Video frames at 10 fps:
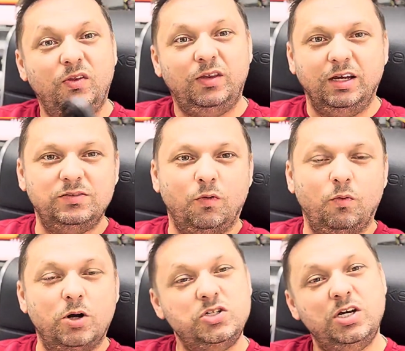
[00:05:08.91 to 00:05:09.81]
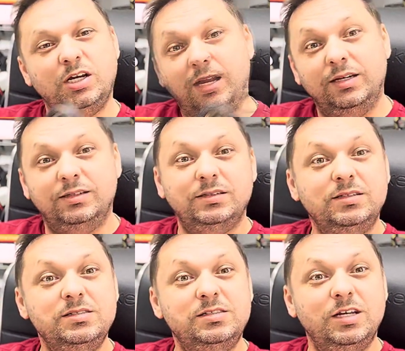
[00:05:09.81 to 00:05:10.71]
Thanks for watching and
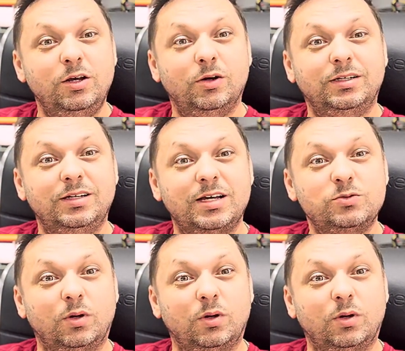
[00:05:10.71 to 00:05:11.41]
see you at the next one.